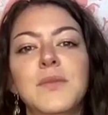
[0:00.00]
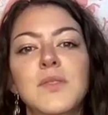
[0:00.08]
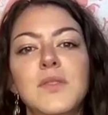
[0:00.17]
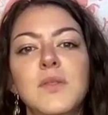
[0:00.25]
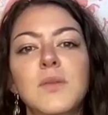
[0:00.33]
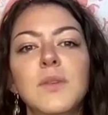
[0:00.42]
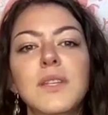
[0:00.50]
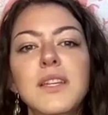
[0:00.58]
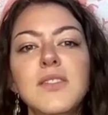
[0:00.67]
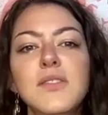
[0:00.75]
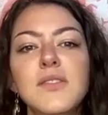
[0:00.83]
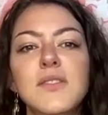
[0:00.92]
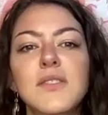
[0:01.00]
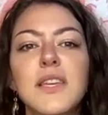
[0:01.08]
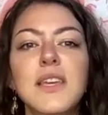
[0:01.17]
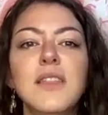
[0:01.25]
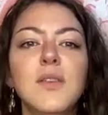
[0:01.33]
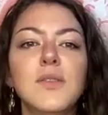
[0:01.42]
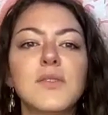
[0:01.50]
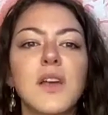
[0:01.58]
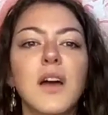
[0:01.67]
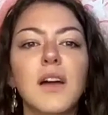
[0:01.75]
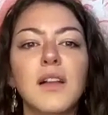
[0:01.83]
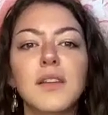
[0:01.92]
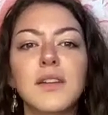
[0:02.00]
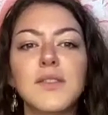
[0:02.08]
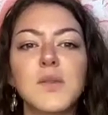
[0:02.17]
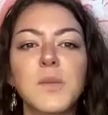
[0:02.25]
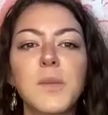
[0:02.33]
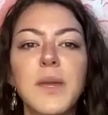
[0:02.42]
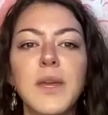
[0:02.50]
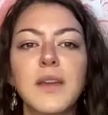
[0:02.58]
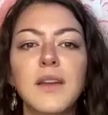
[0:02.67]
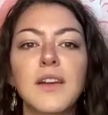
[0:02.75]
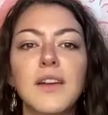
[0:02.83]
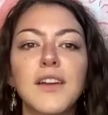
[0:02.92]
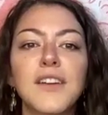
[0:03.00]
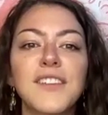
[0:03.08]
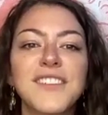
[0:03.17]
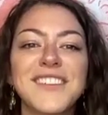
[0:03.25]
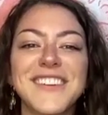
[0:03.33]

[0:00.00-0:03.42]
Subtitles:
So really just see those colors appear.